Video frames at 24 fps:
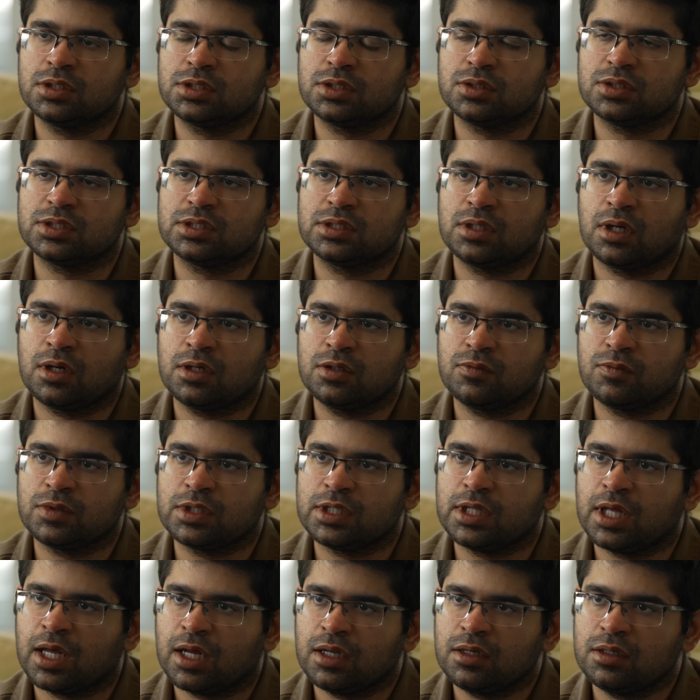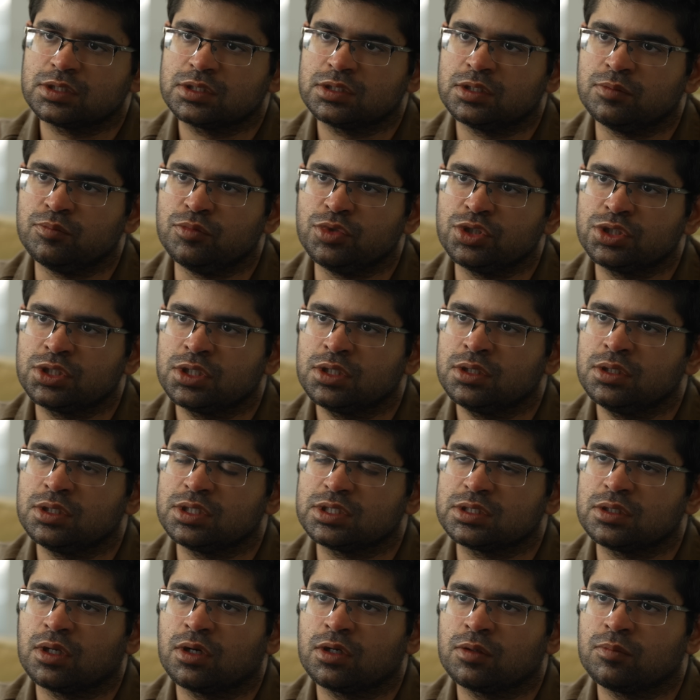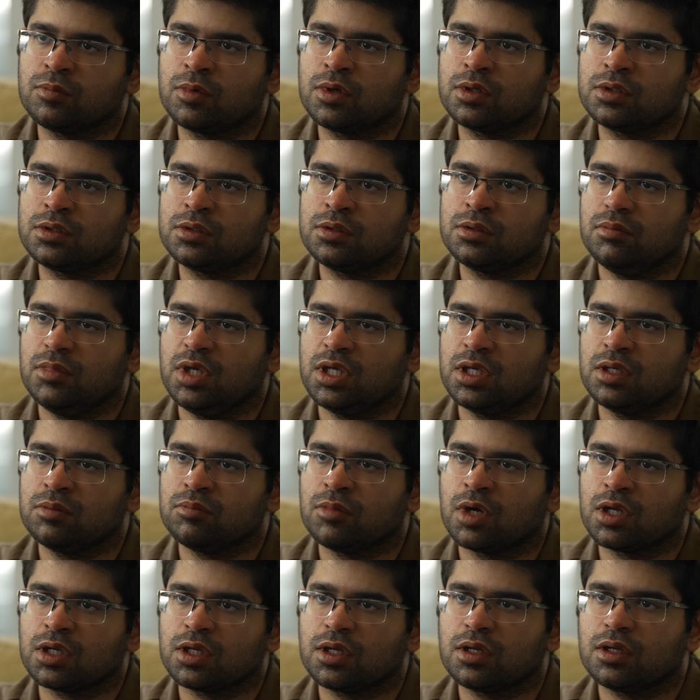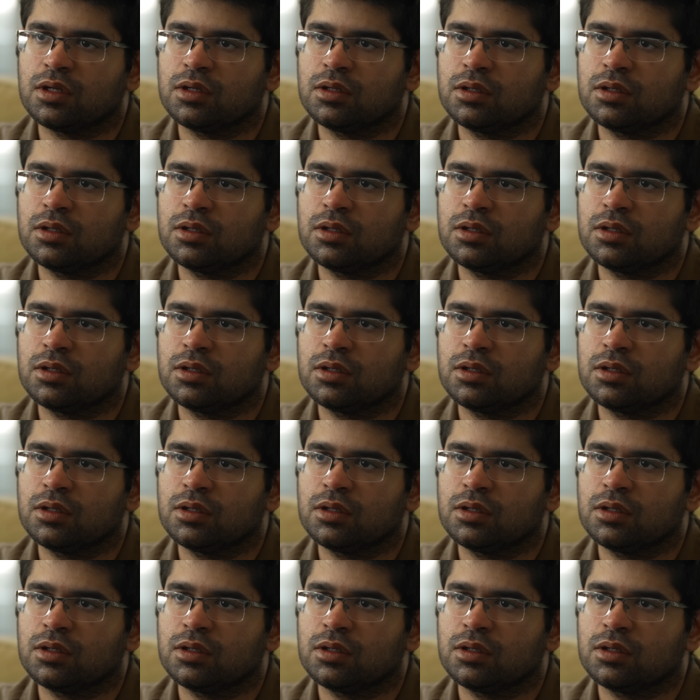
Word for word: So start with that. The mission is not about making money.